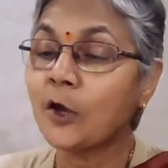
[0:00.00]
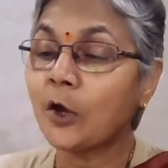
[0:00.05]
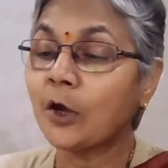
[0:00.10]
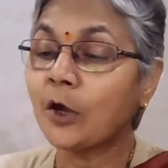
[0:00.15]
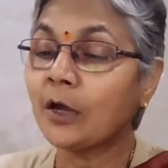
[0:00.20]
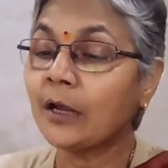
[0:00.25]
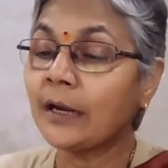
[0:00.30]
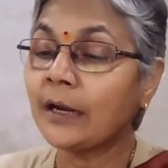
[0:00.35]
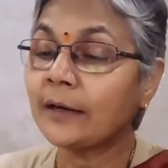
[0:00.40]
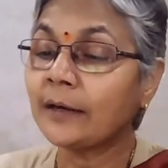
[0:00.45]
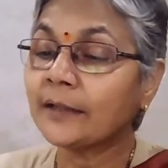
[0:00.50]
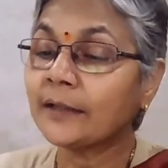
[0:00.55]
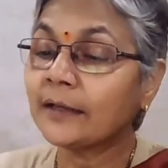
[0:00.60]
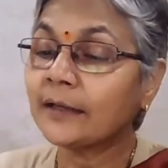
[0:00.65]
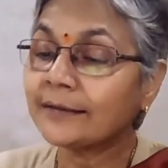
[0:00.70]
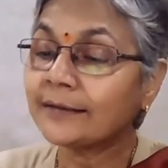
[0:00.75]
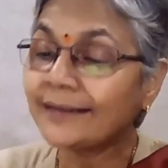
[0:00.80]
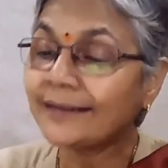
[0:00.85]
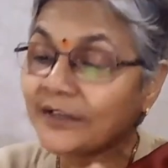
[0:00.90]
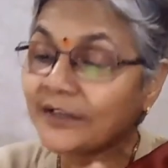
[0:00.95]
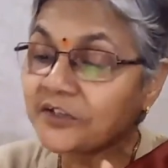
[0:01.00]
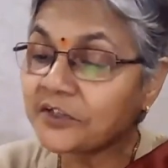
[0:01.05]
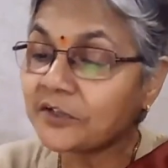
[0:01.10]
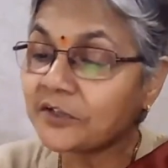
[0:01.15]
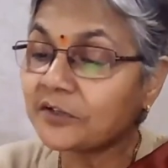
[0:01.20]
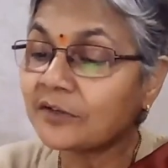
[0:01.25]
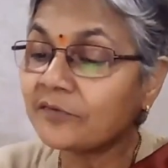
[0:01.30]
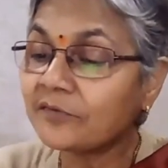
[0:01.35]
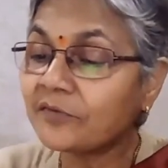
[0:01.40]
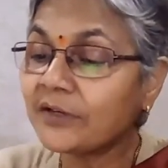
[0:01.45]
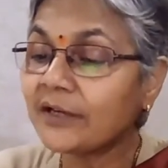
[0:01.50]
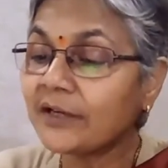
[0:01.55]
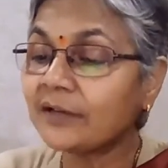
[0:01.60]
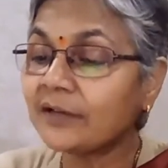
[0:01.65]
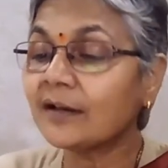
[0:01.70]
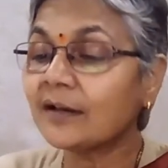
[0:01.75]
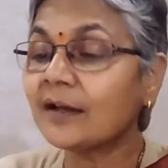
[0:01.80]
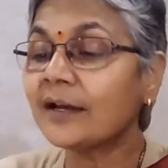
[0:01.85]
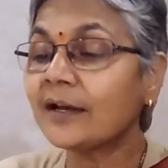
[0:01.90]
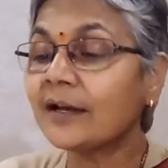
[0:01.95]
and the collection of
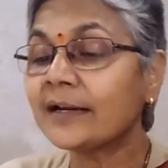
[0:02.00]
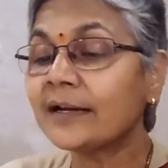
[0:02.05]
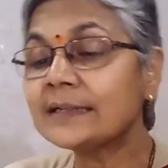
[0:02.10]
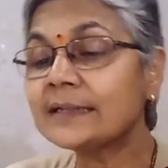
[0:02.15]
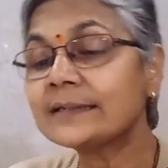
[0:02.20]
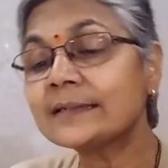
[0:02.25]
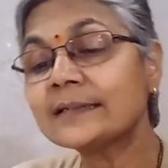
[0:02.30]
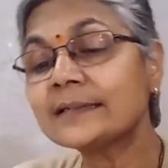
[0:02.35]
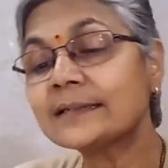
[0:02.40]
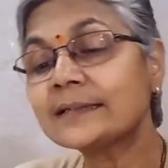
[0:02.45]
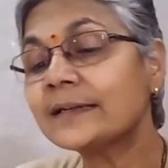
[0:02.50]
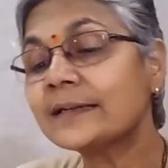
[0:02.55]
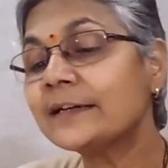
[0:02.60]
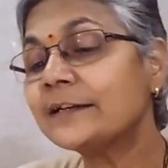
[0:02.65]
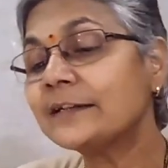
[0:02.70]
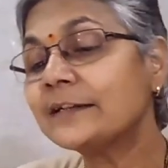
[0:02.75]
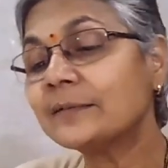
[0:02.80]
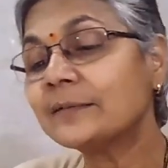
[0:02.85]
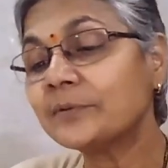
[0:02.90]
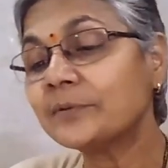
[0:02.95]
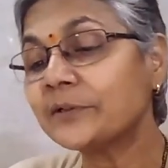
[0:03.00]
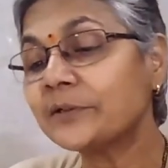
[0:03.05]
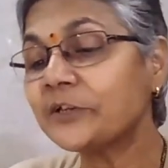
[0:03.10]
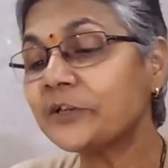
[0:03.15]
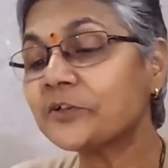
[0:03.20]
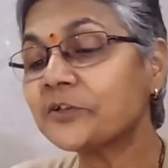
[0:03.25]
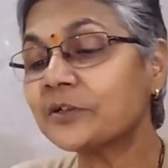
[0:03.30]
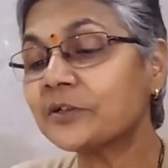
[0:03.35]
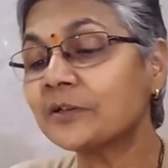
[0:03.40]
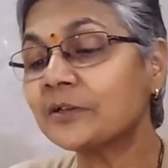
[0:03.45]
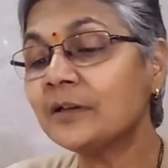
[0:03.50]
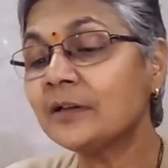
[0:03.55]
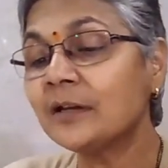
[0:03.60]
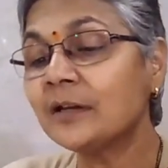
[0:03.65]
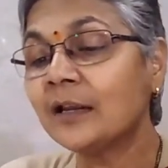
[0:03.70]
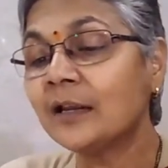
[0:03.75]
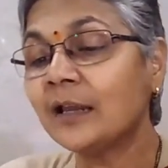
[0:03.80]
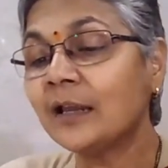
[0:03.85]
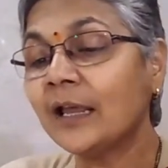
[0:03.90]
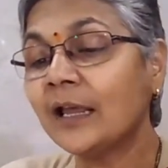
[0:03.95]
data, analysis and interpretation,
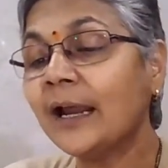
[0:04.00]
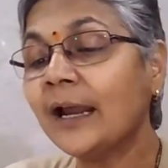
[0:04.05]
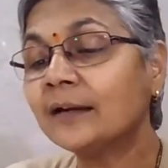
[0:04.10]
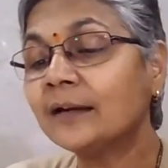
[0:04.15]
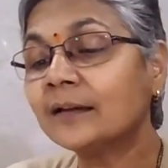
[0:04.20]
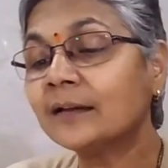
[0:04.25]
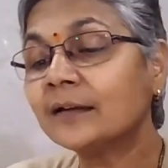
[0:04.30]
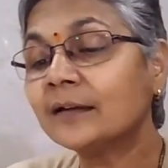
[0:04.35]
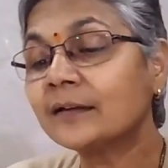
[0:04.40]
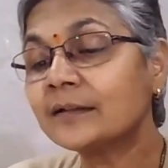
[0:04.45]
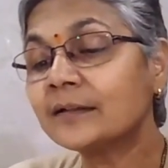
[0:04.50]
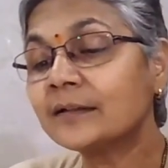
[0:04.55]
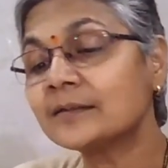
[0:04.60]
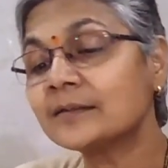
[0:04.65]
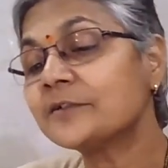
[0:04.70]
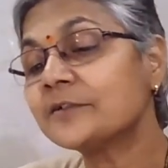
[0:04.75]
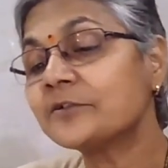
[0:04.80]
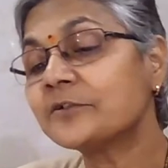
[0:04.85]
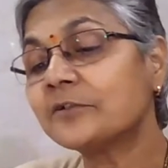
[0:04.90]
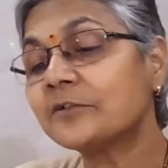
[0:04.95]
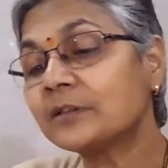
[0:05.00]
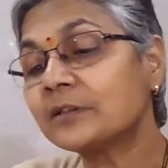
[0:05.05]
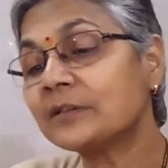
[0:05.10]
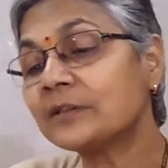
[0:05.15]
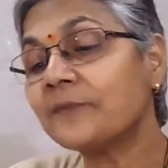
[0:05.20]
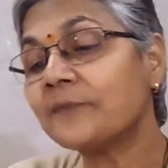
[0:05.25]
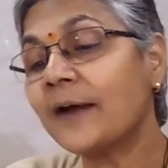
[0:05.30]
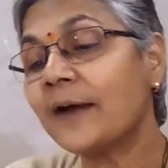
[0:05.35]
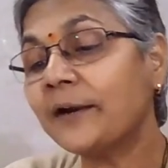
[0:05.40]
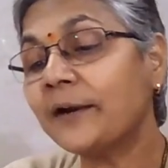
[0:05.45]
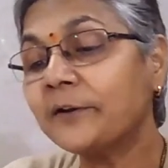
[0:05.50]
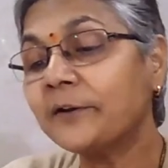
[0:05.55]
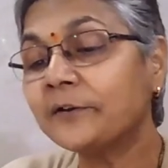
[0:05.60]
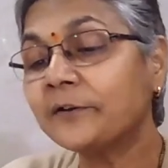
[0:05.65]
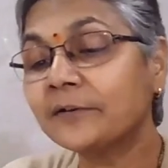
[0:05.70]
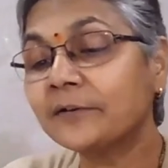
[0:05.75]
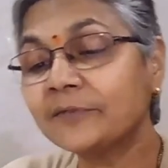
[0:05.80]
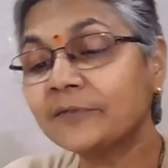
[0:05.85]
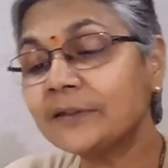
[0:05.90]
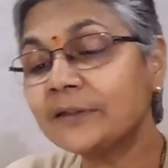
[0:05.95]
and the results or the finding
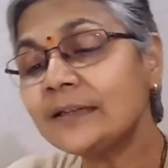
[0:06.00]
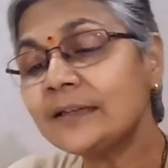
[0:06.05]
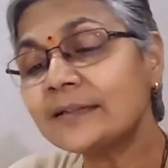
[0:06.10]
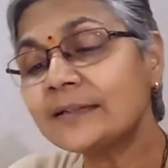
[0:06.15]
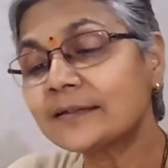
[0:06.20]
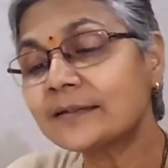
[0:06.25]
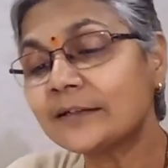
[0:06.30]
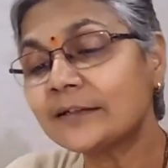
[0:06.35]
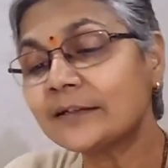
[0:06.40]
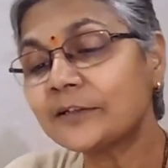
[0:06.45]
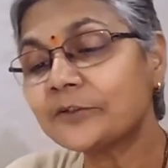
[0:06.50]
of the study.